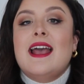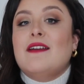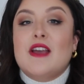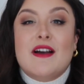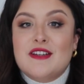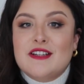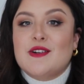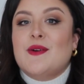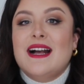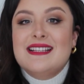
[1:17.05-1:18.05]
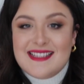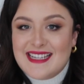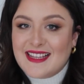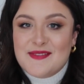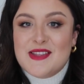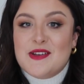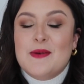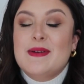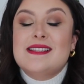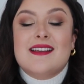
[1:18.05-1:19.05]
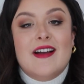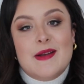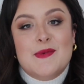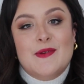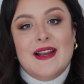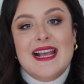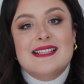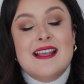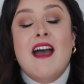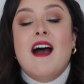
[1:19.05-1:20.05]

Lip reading: If you have any requests, stick them in the comments, I am all ears.